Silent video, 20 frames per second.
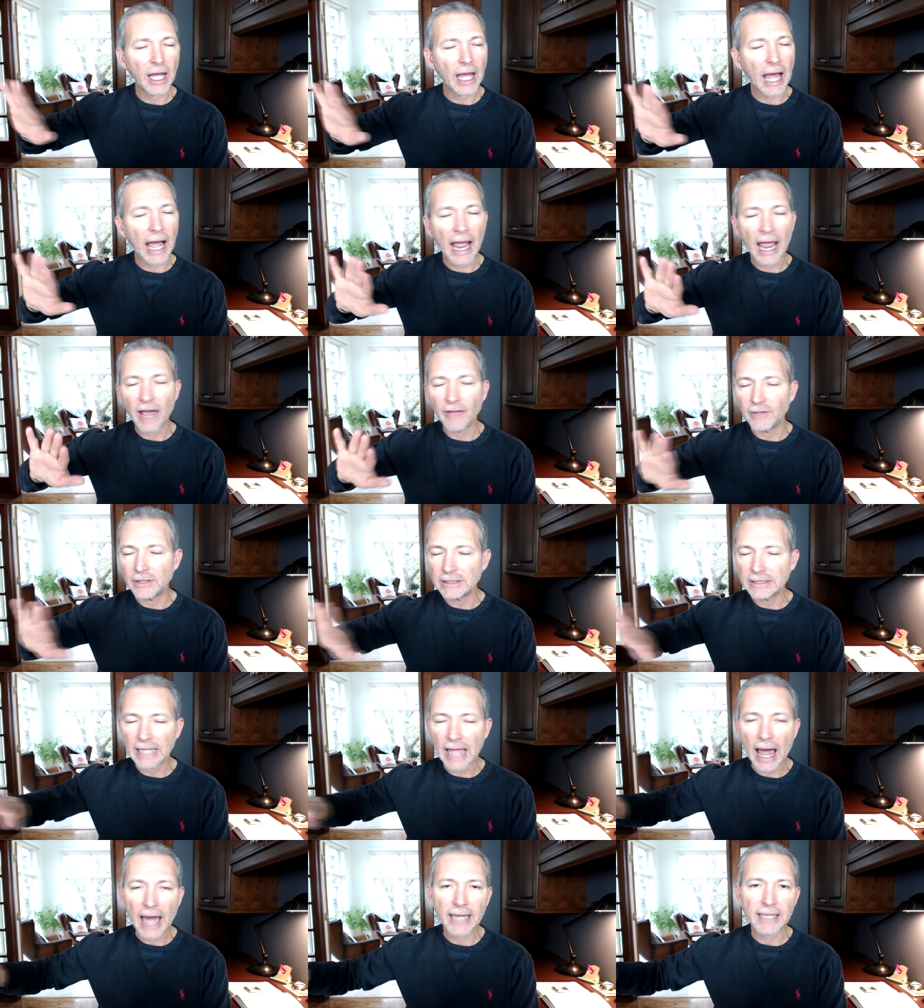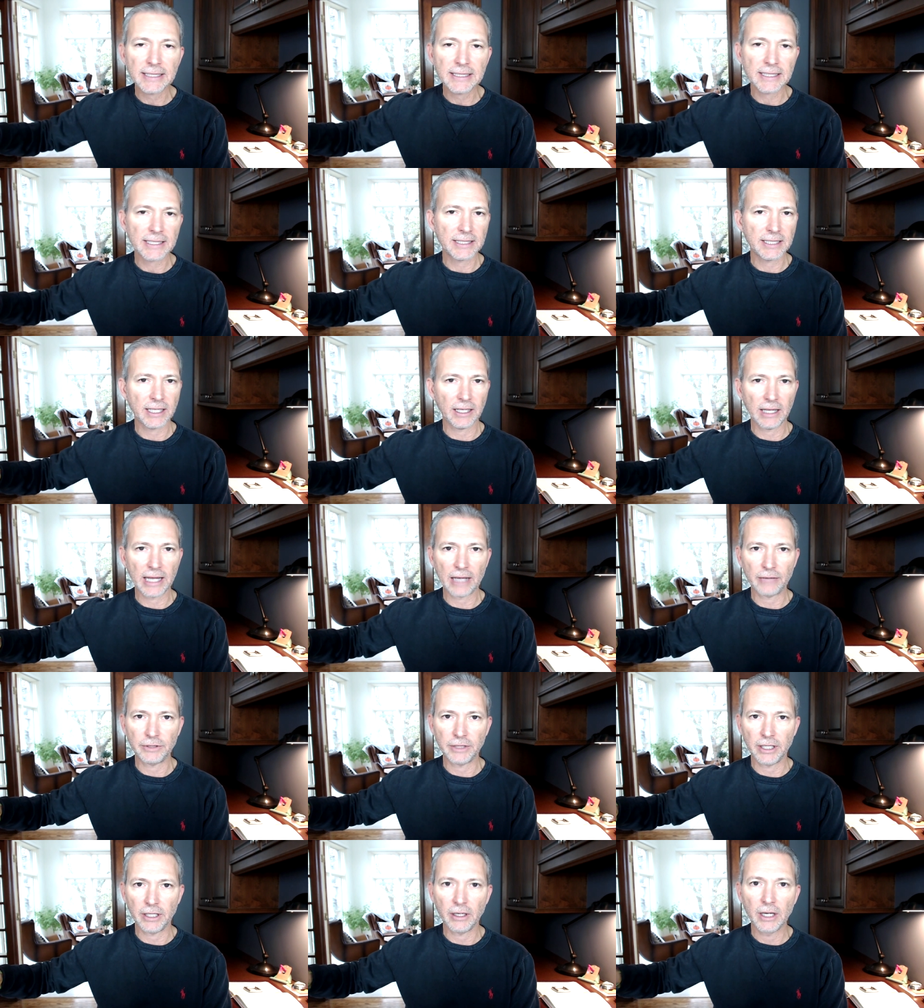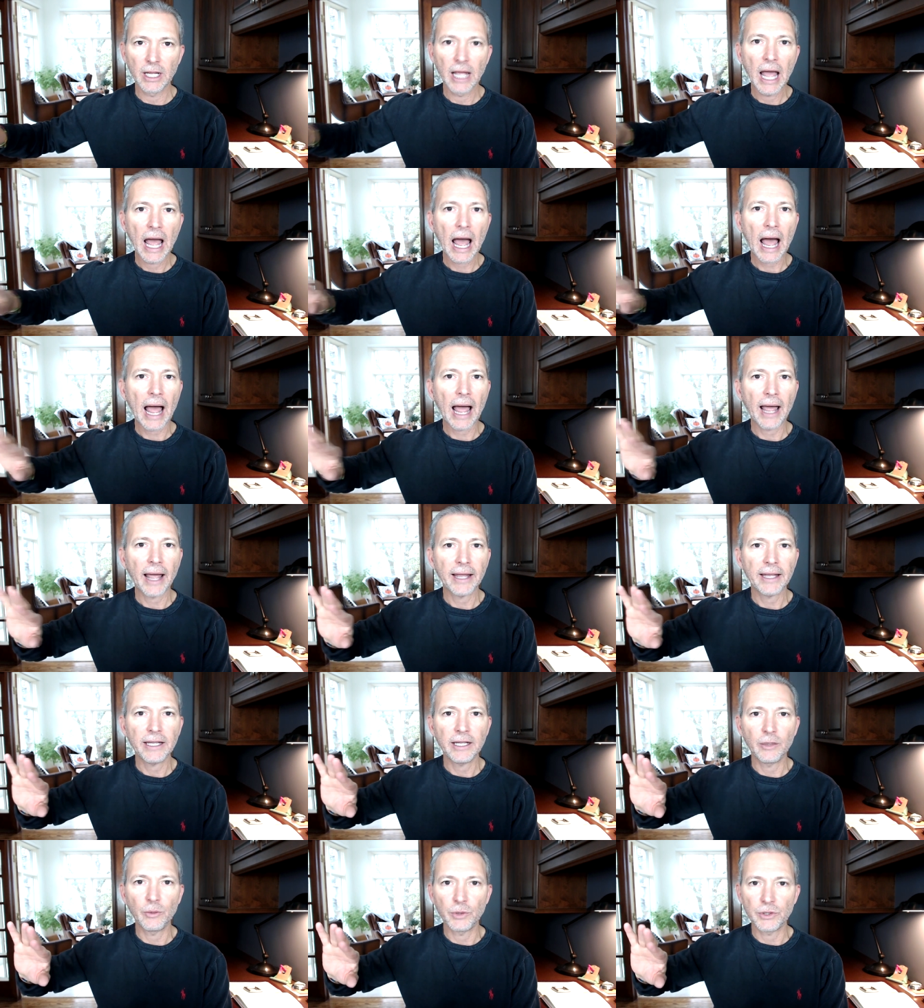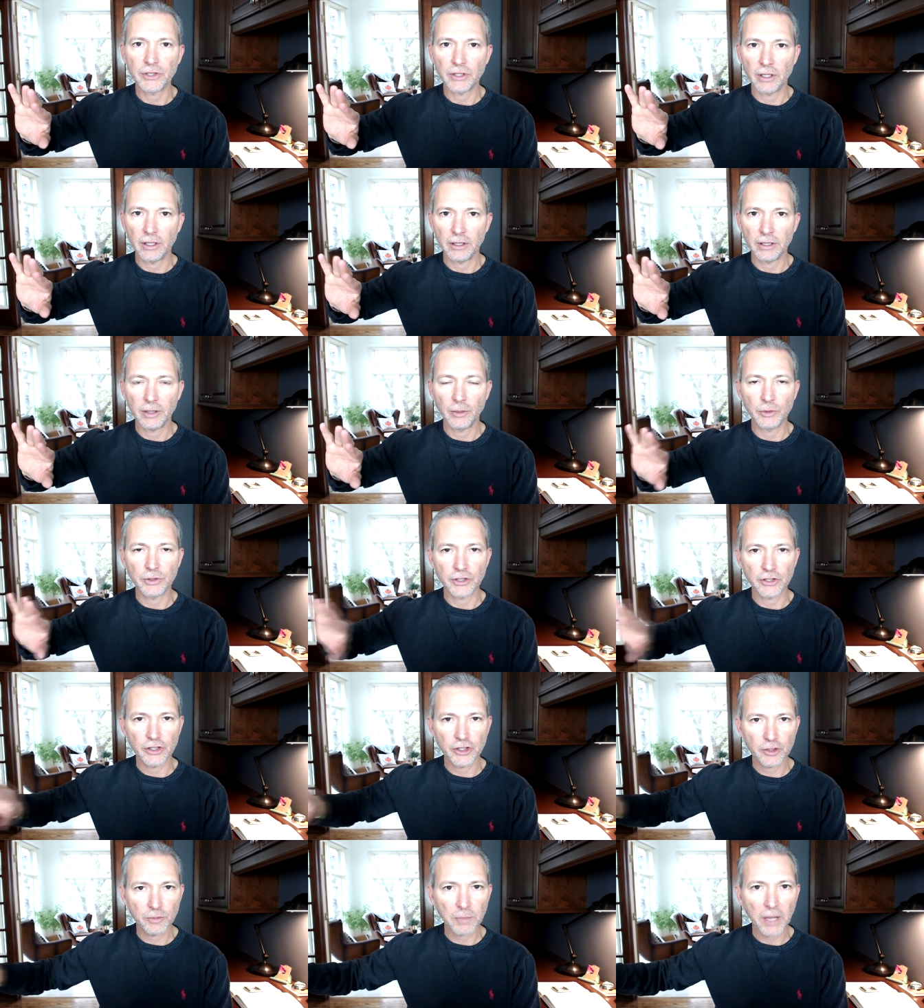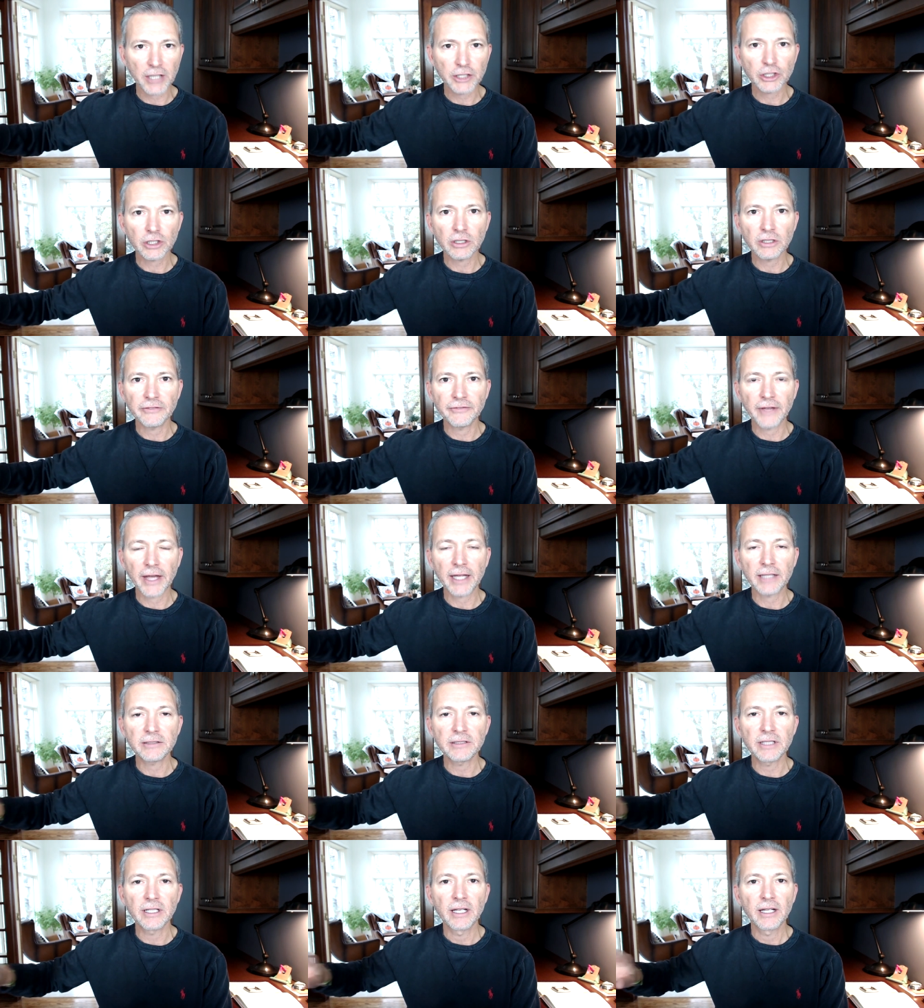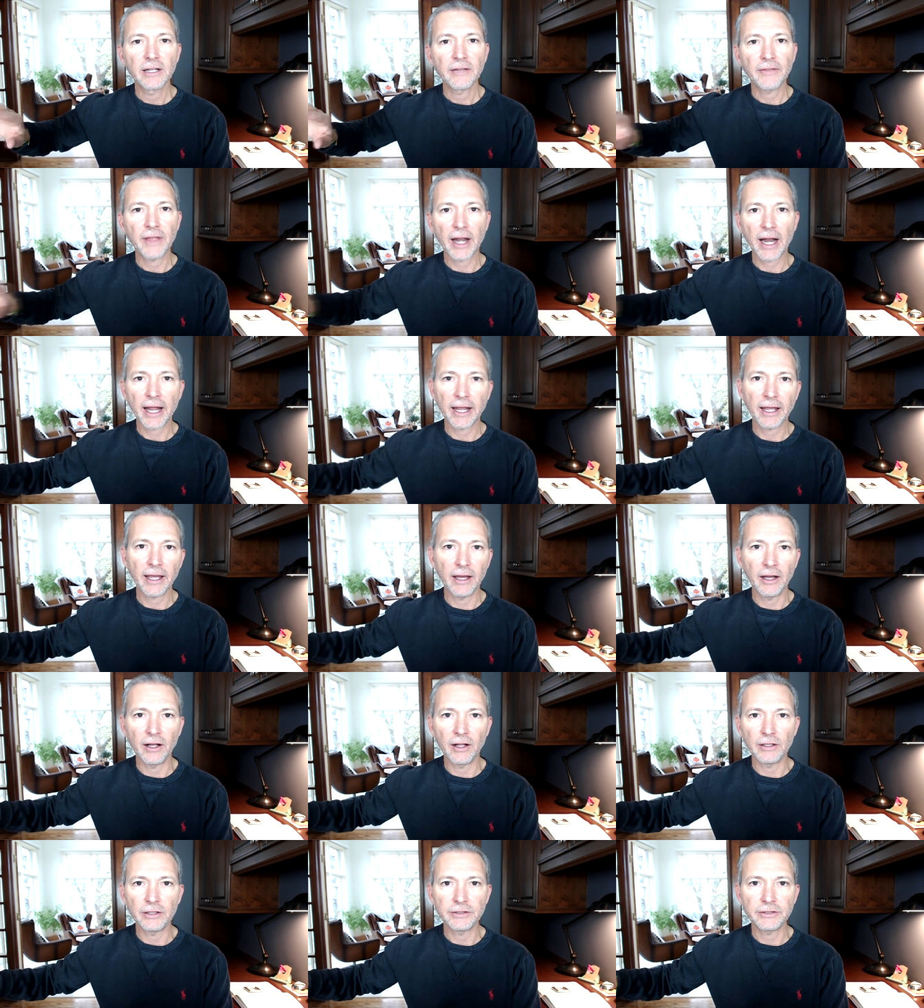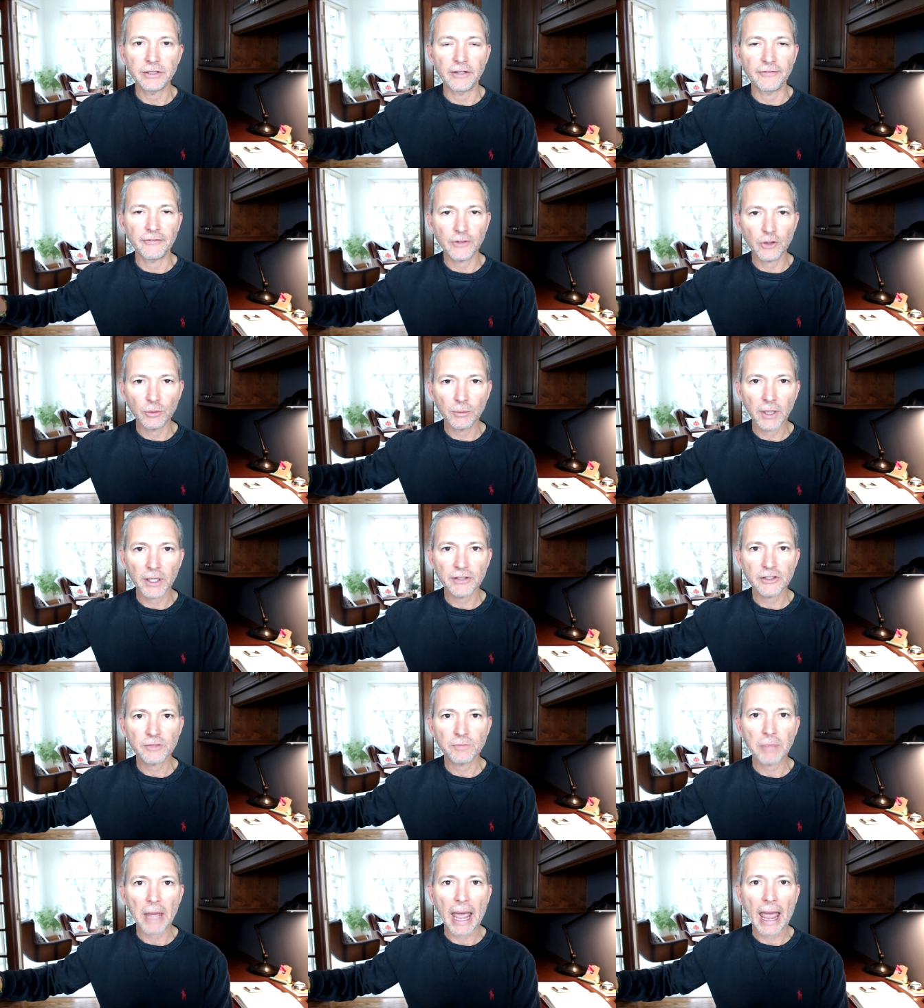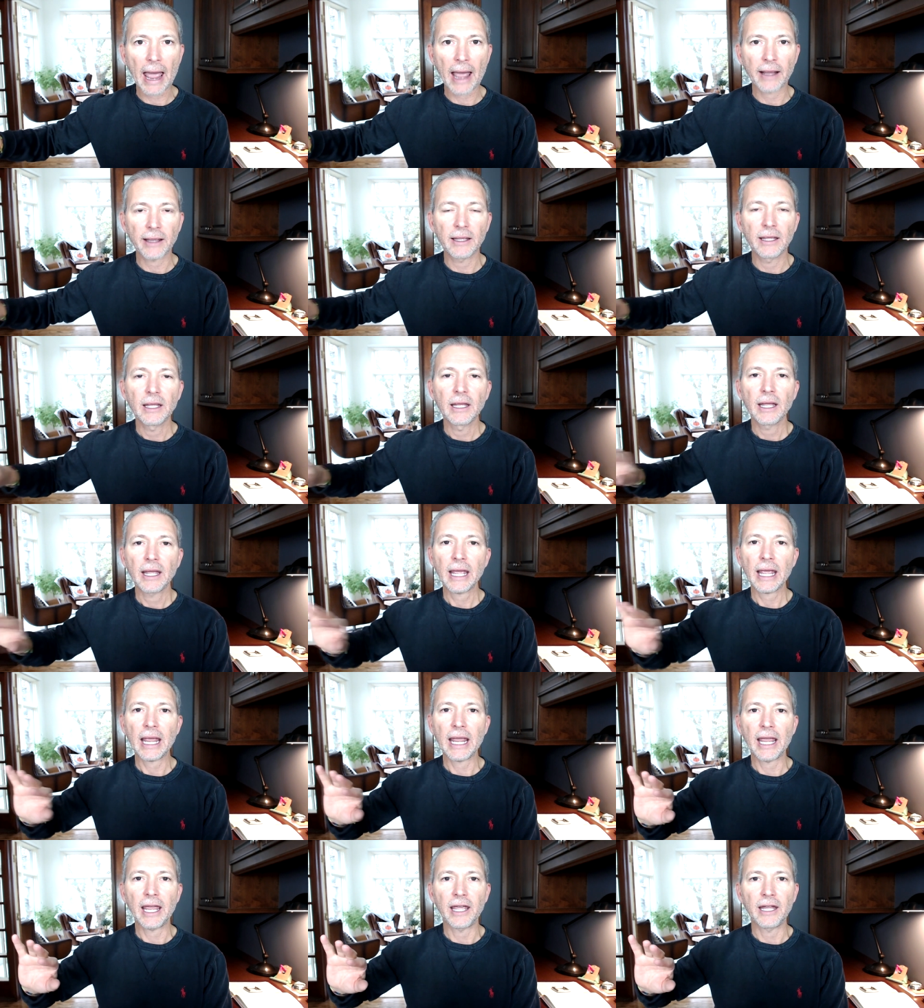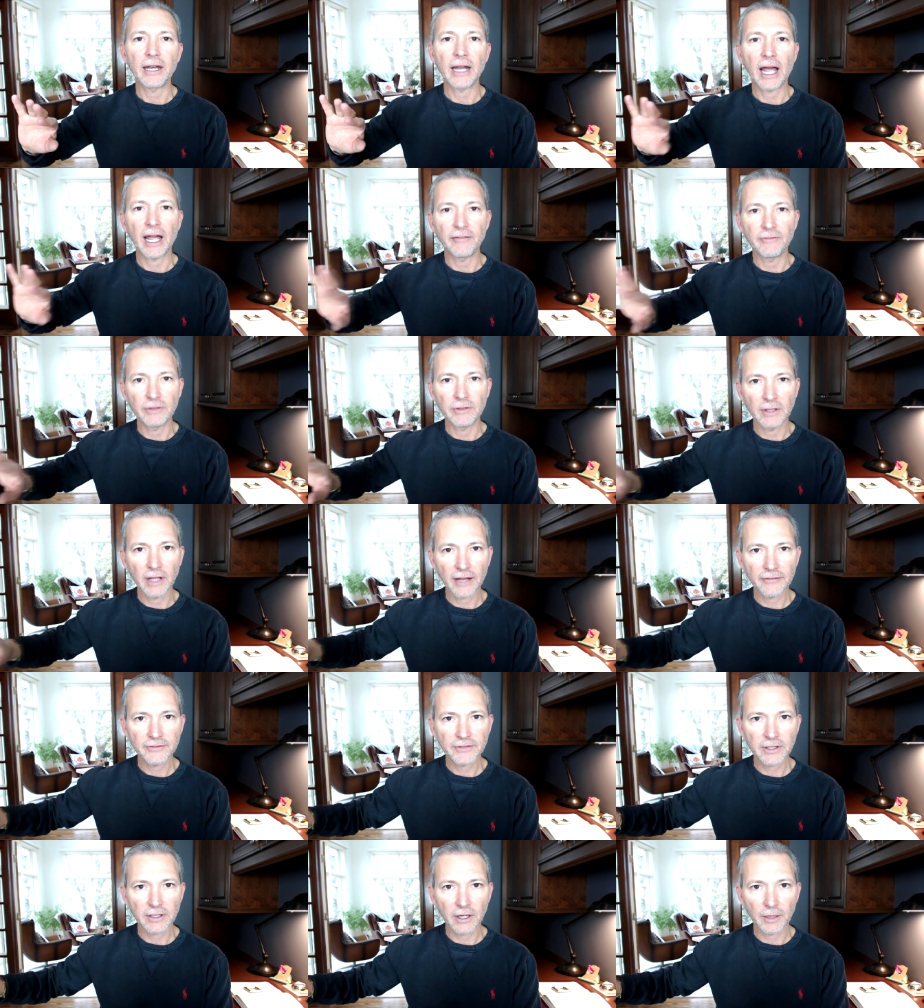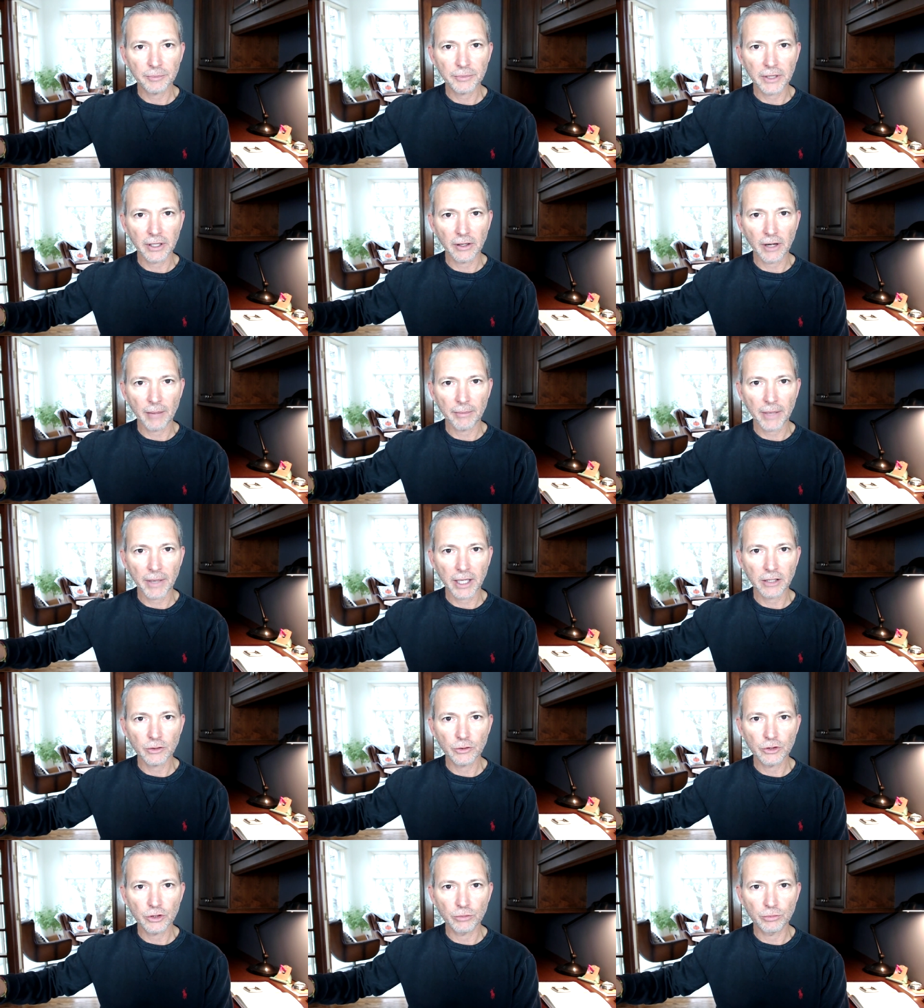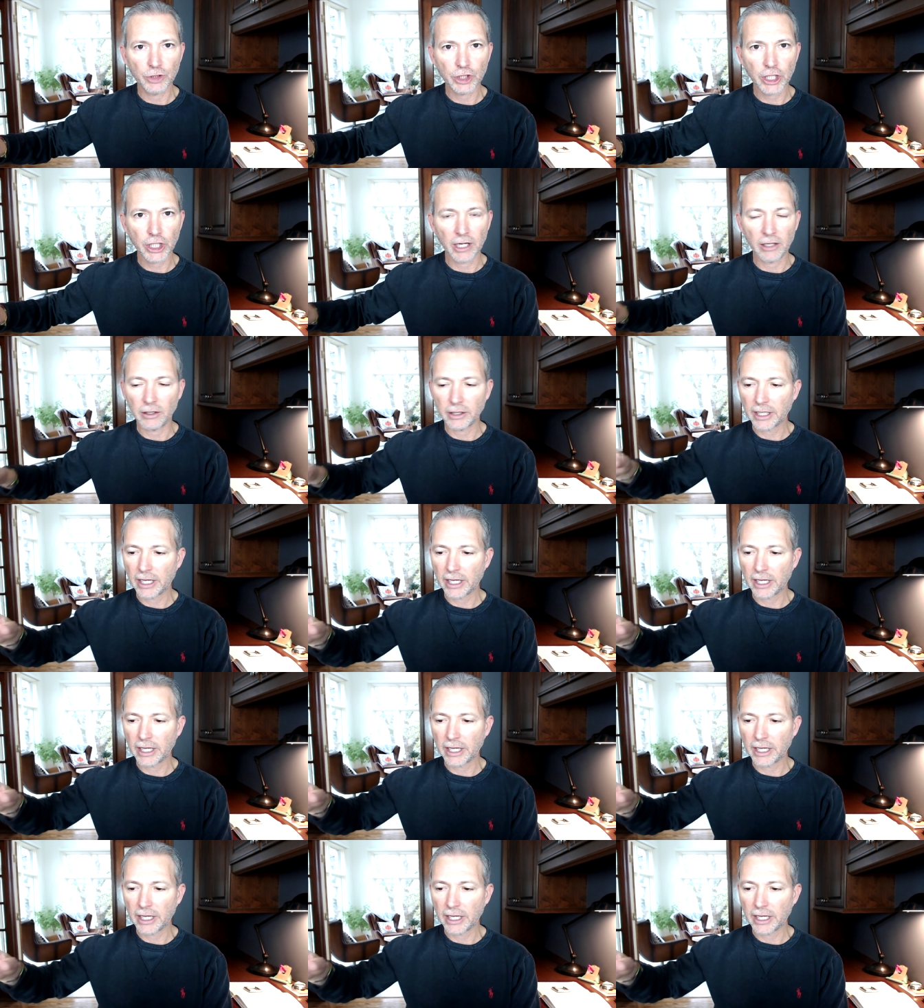I have a lot of detail out there. I it was a it was a special event that I held a few months back, and I've left it up there on my YouTube channel.